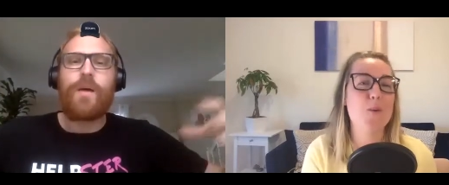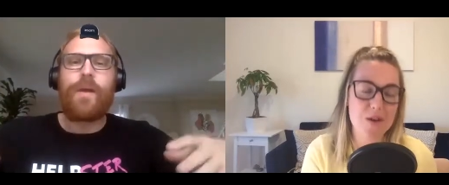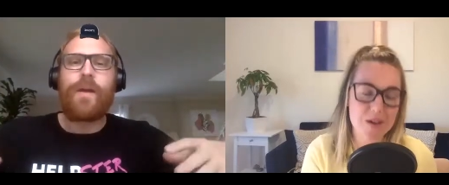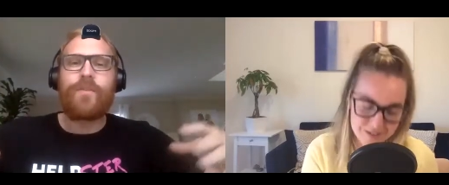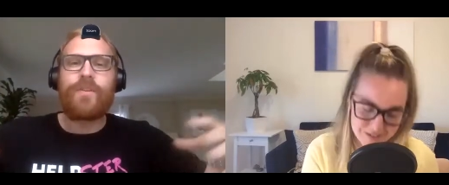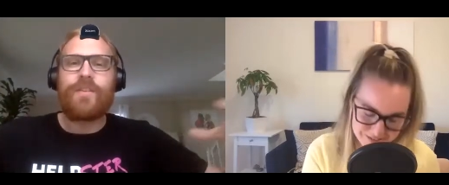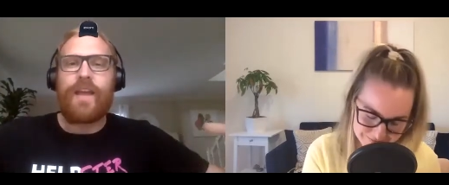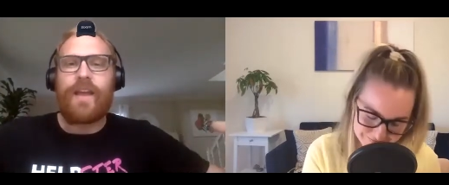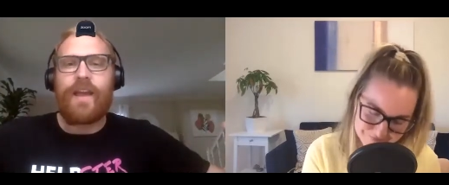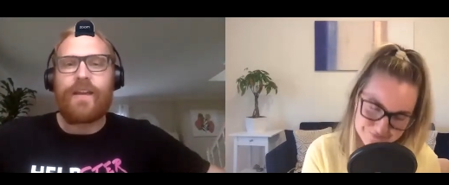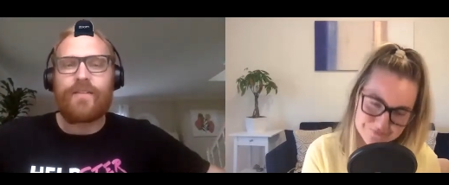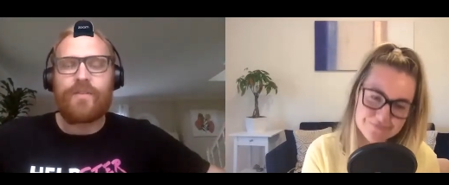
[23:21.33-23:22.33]
Speaker 1: mm. up every
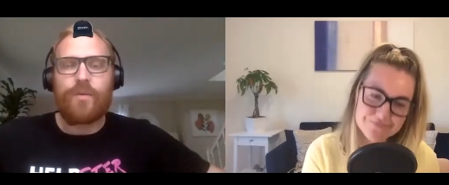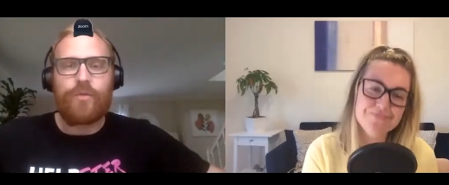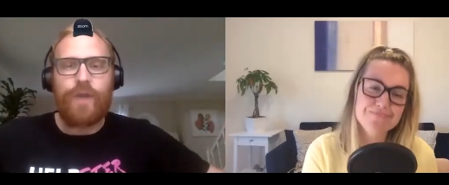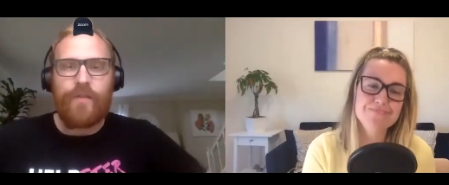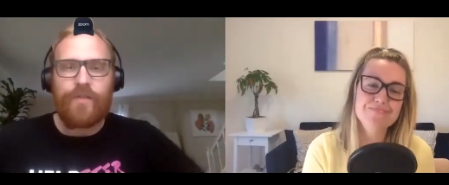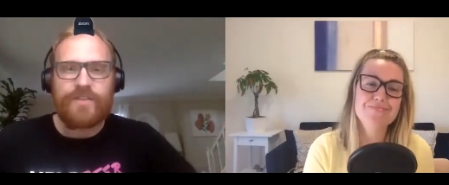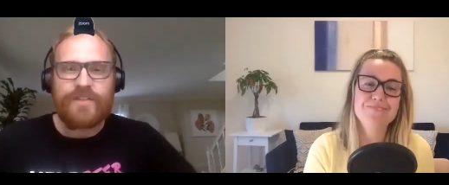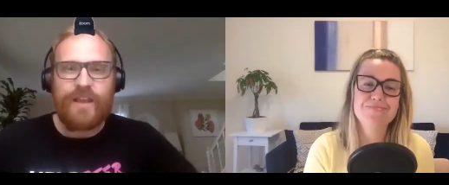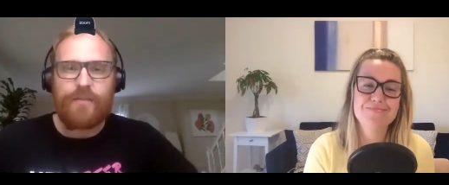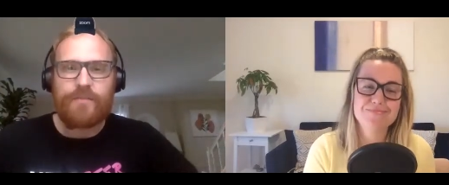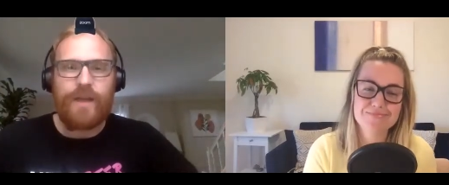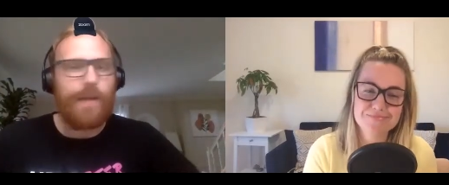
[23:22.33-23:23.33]
day at around the
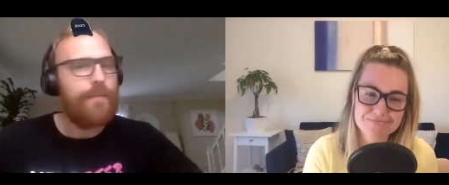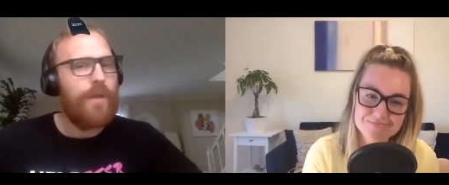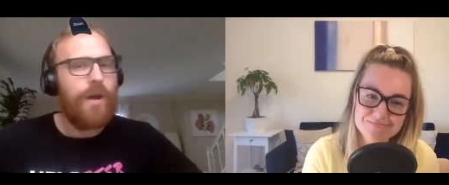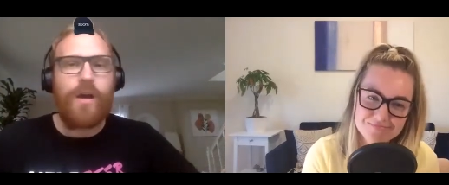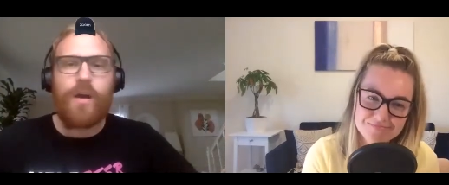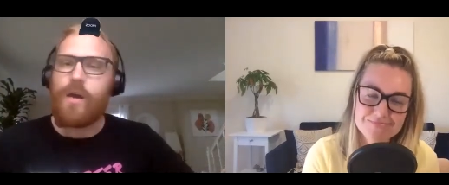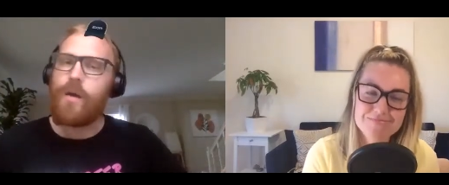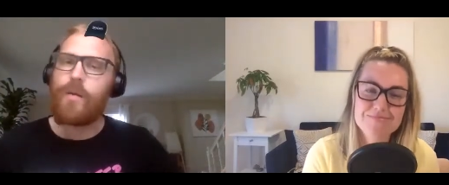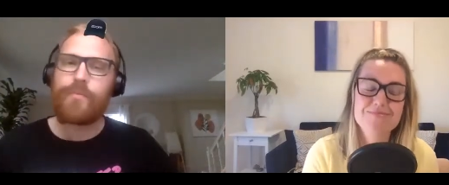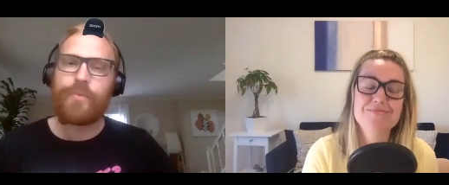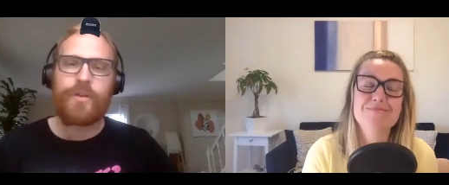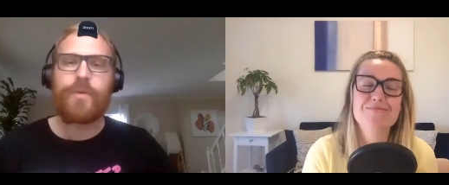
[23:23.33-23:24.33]
same. I'm
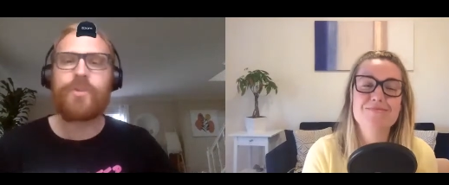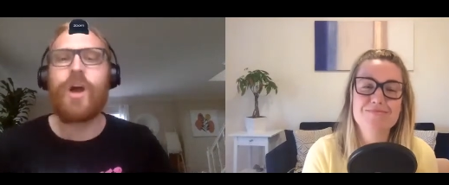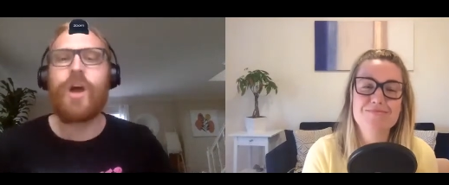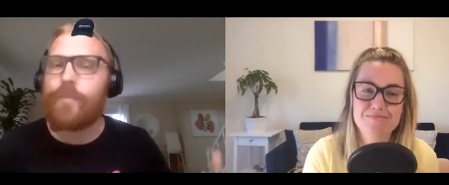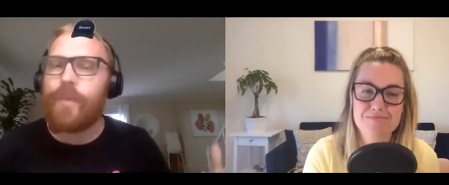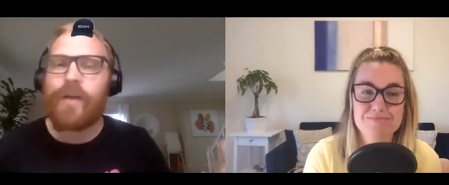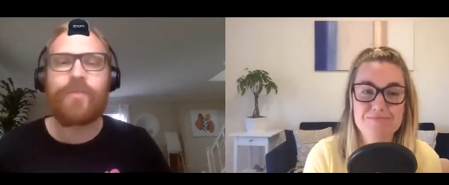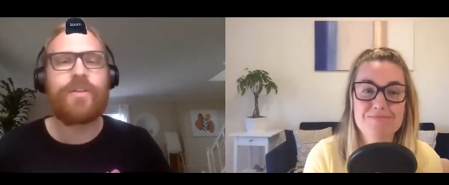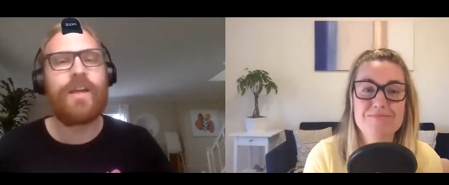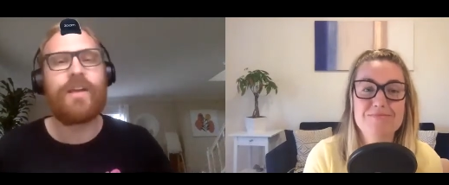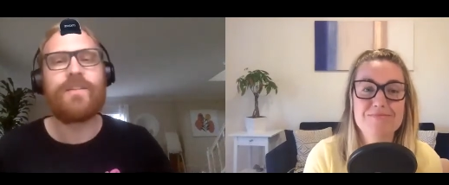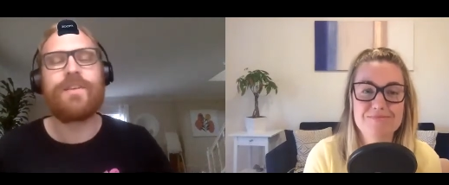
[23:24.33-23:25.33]
pretty much up every
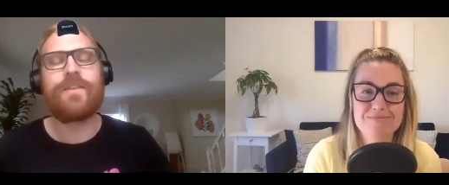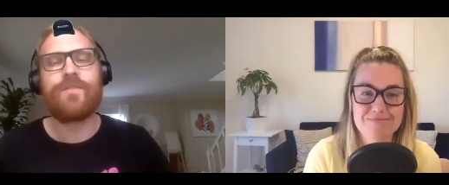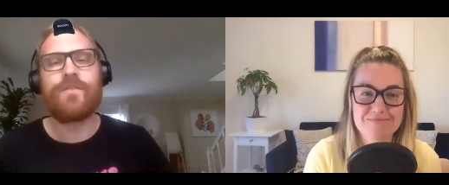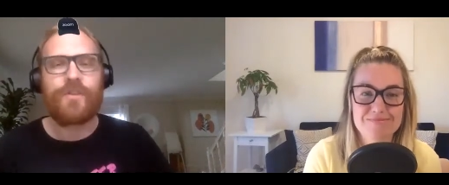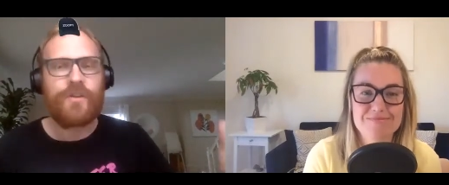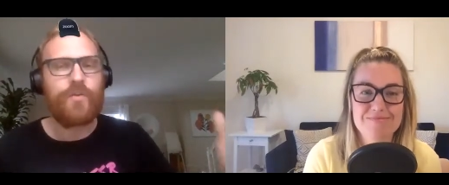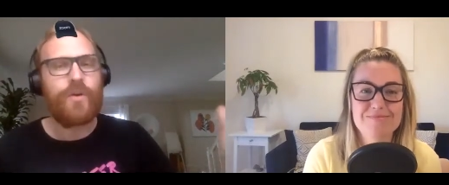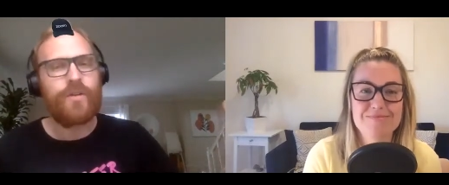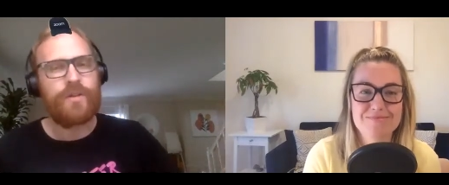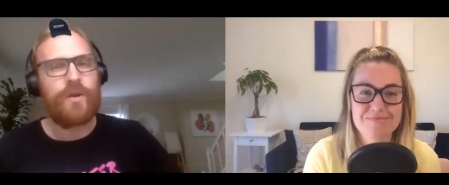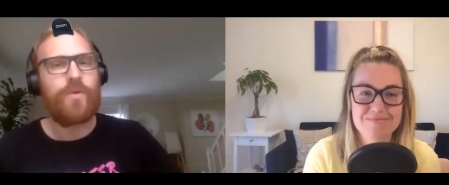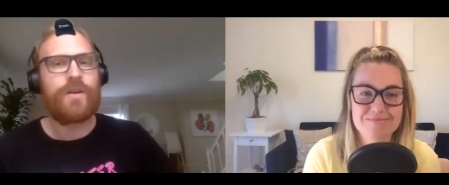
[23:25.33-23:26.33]
day at 7:30,
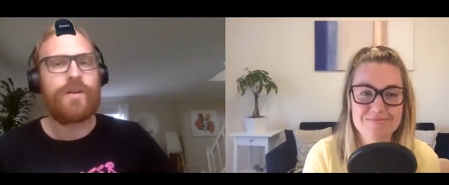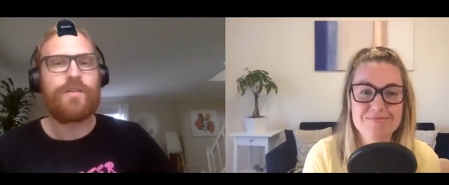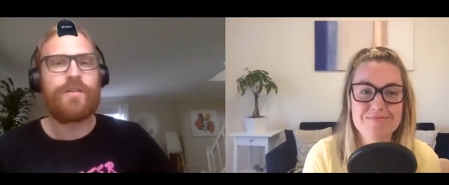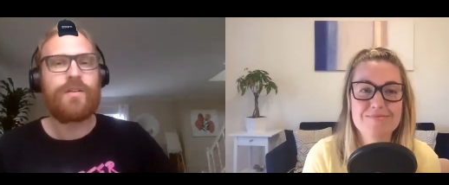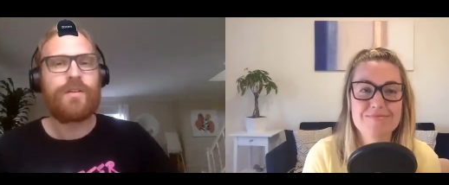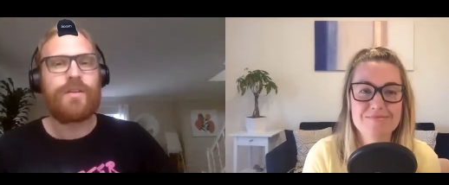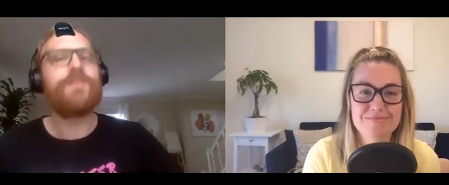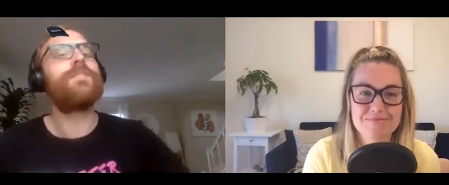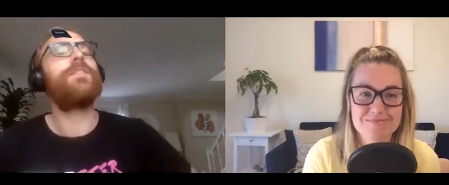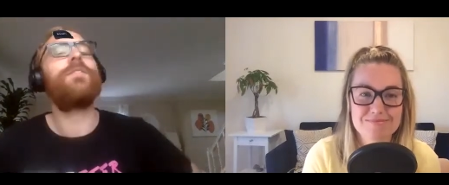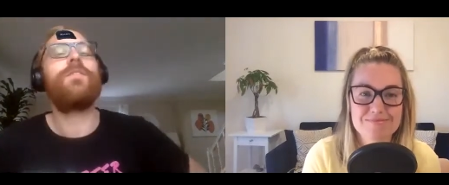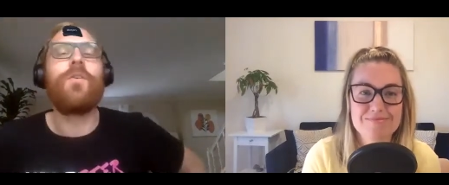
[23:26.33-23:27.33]
whether I want to
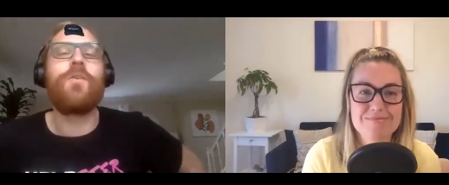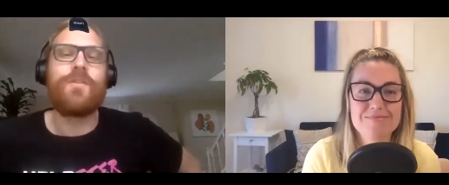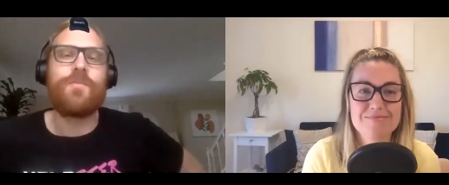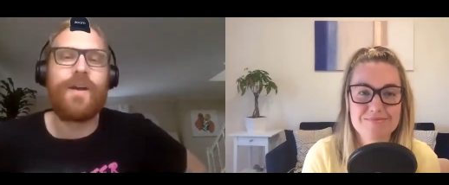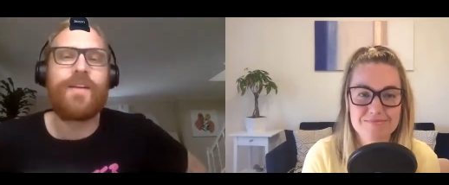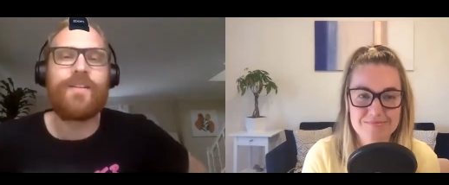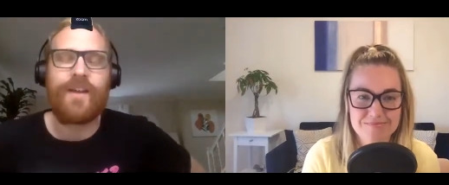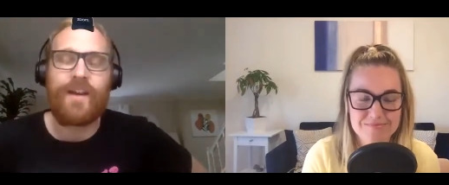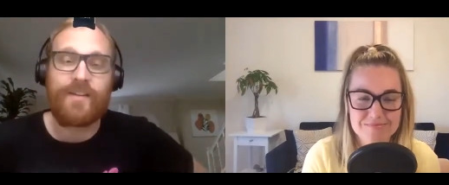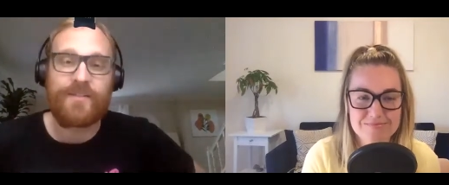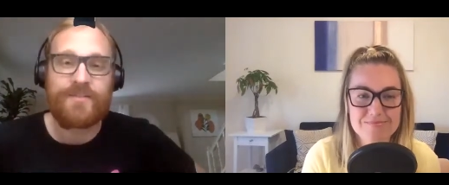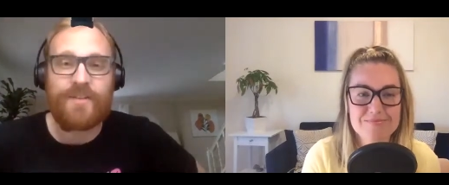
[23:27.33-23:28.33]
continues going to bed or
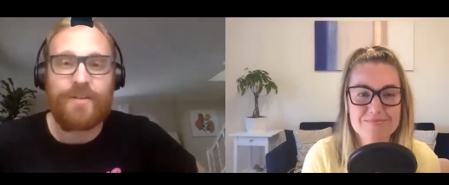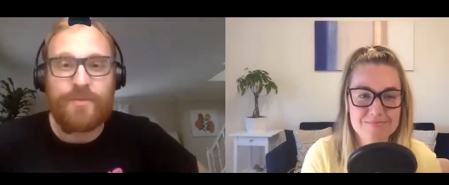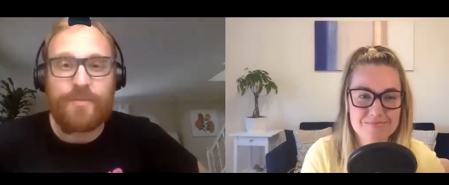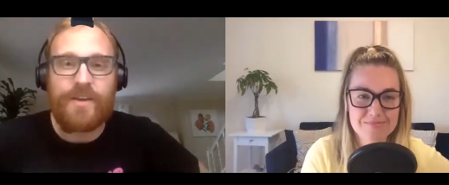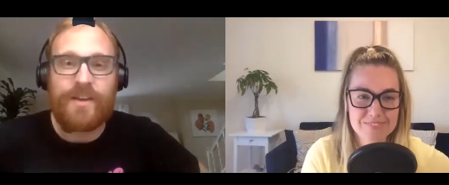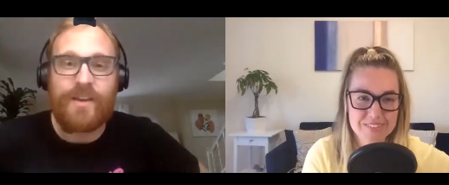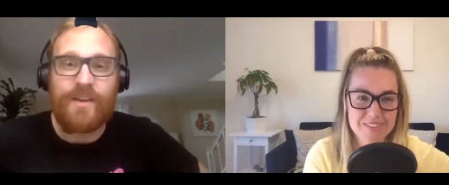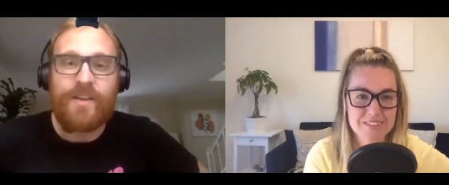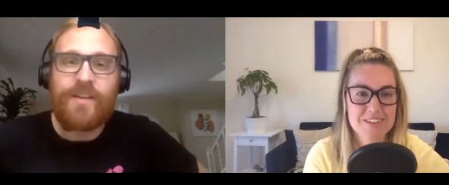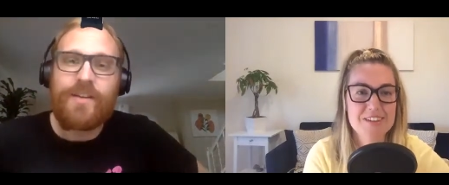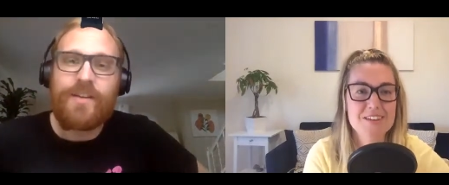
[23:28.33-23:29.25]
not is up to me.